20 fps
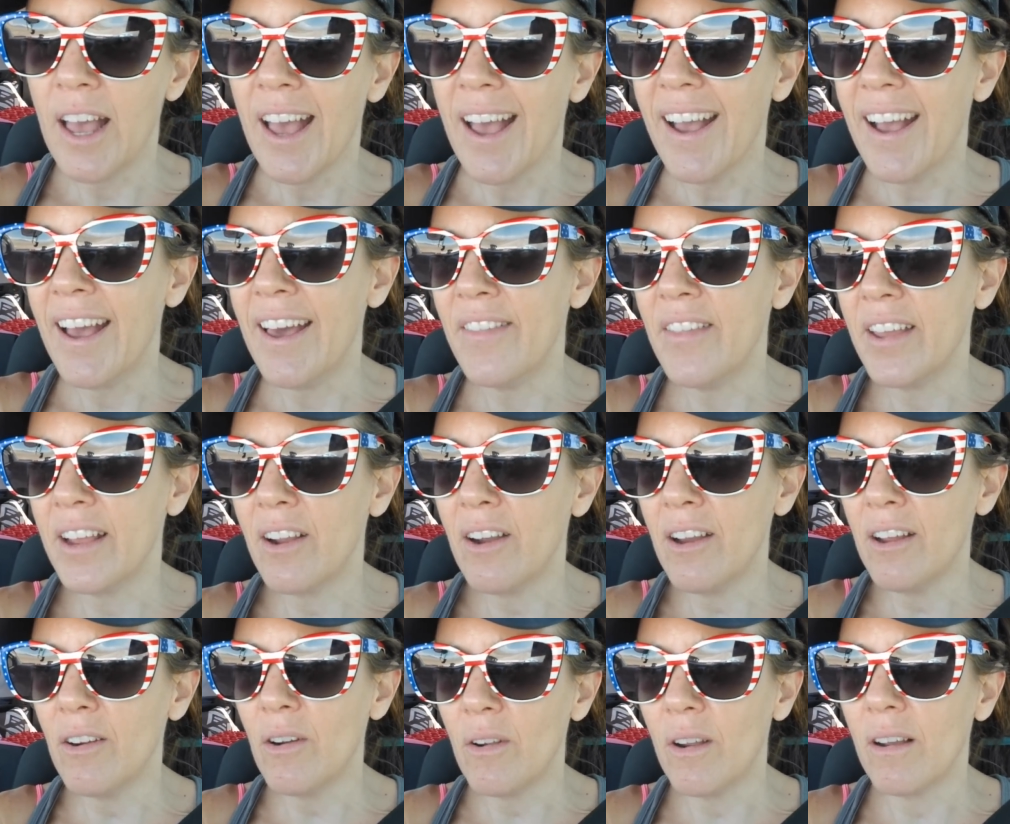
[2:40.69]
and they
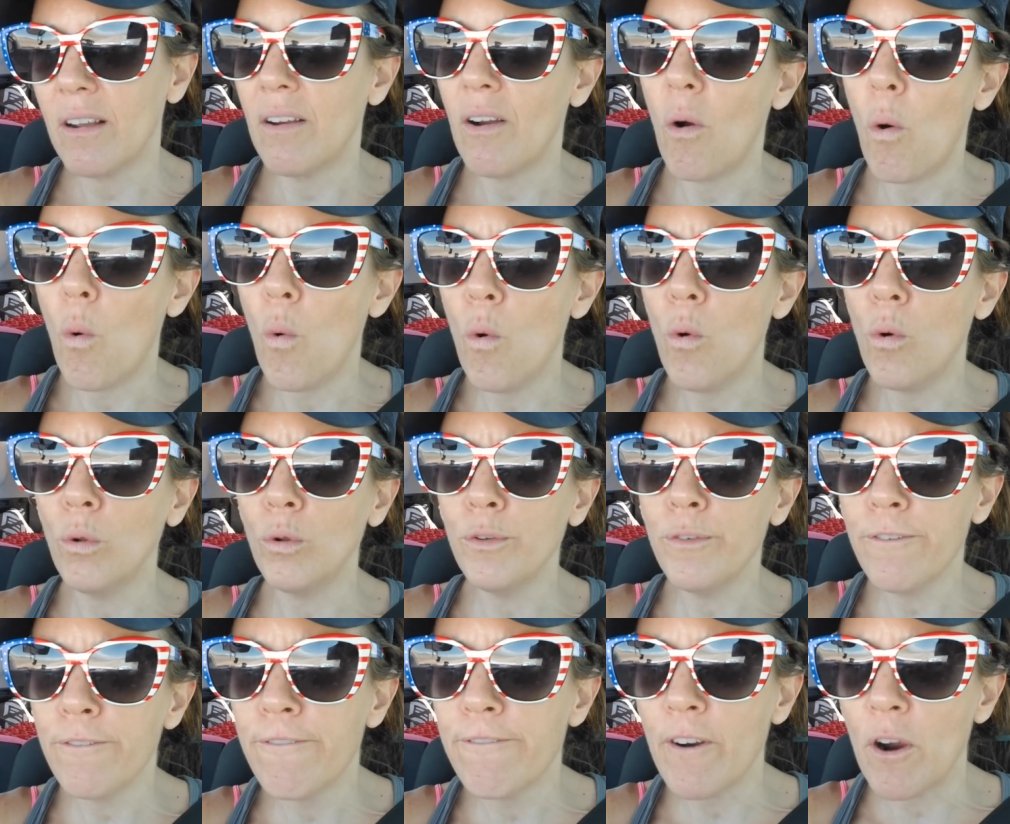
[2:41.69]
got old
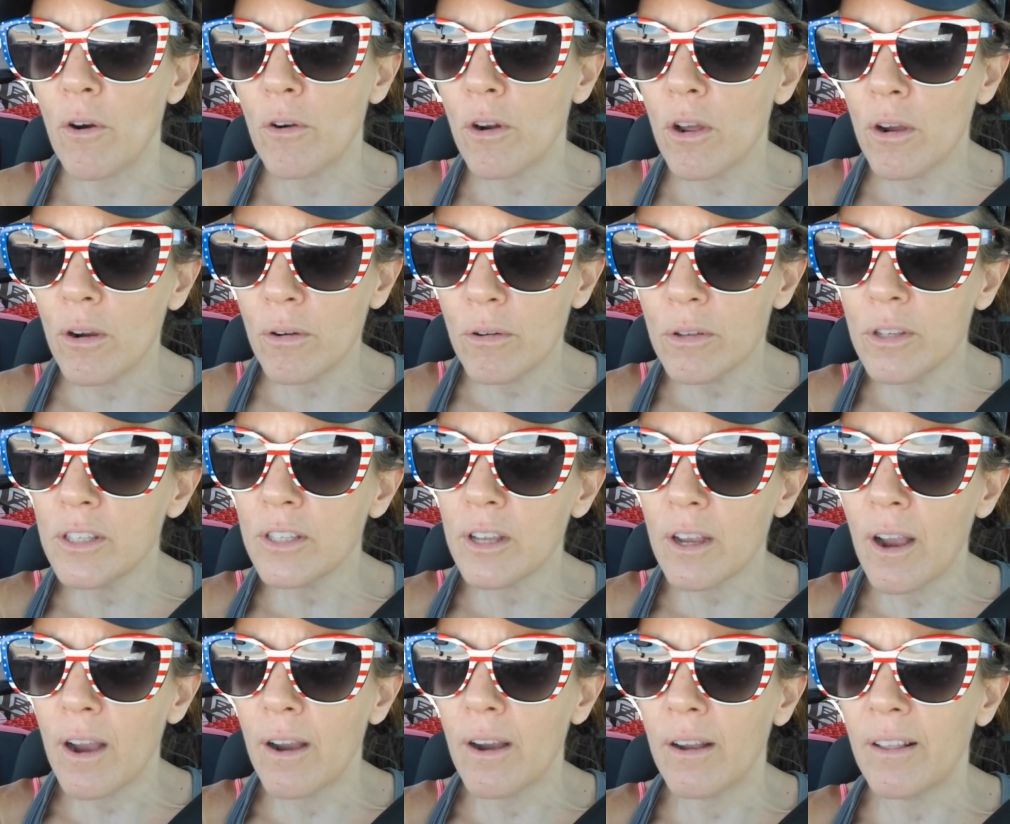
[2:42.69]
photos
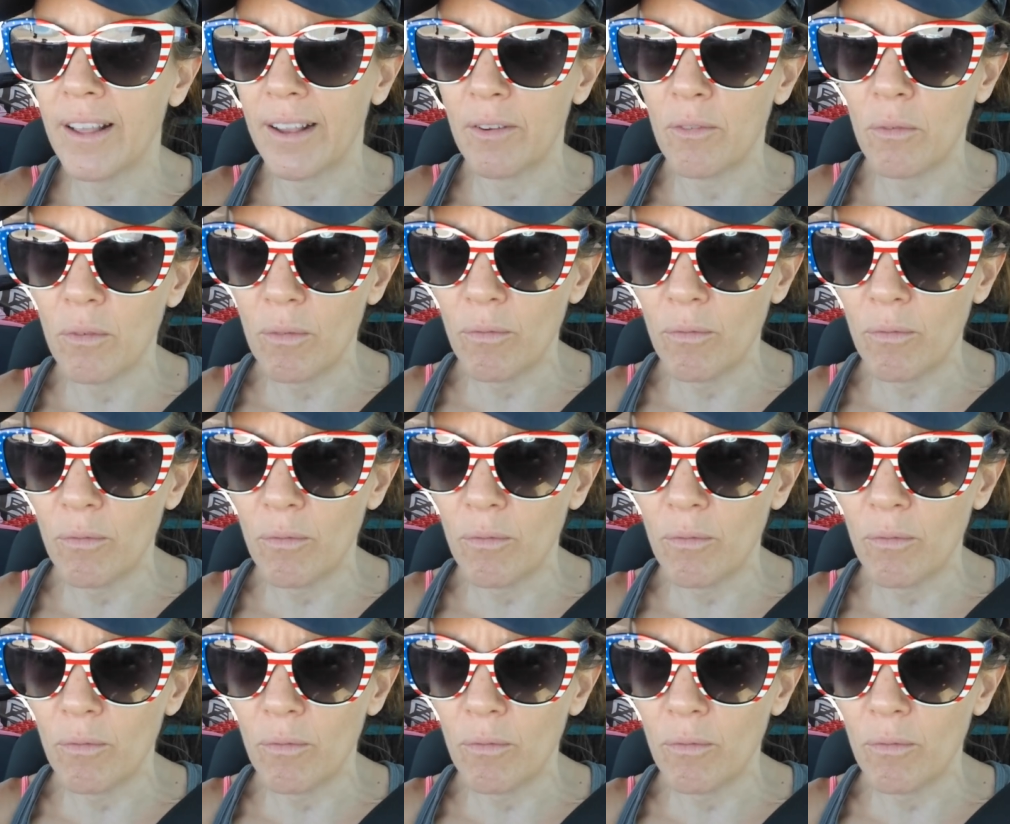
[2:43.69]
uh, like